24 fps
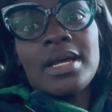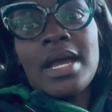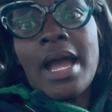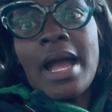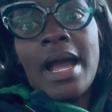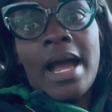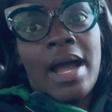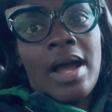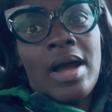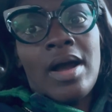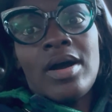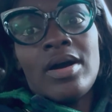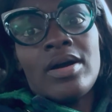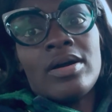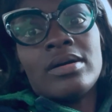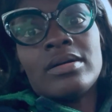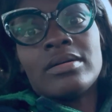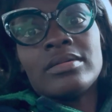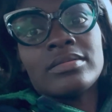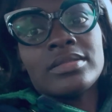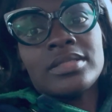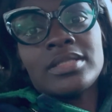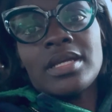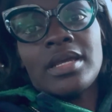
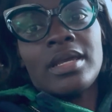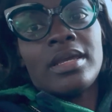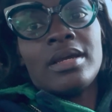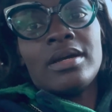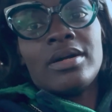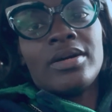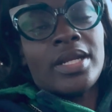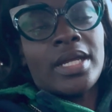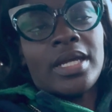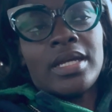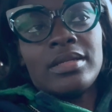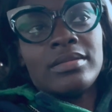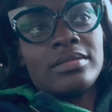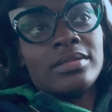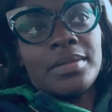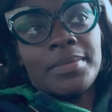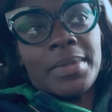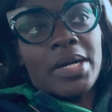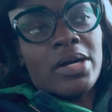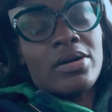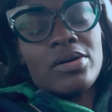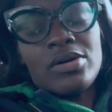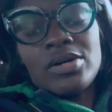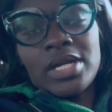I'll tell y'all that
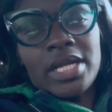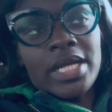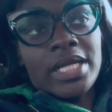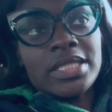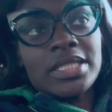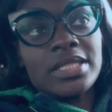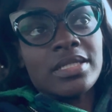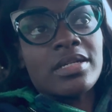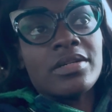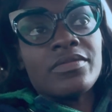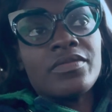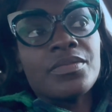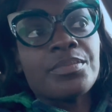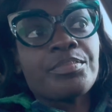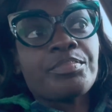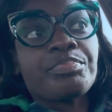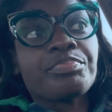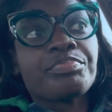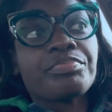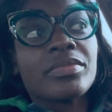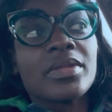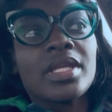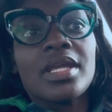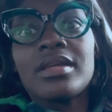about all that stuff
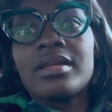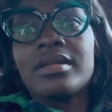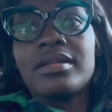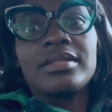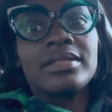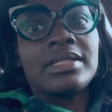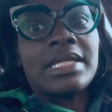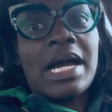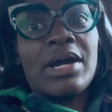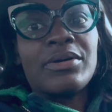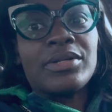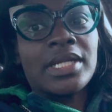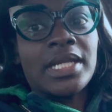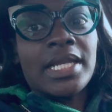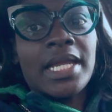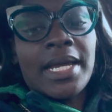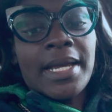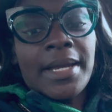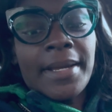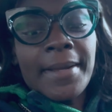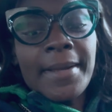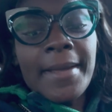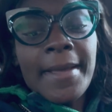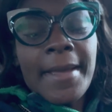down the
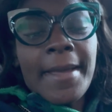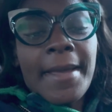line.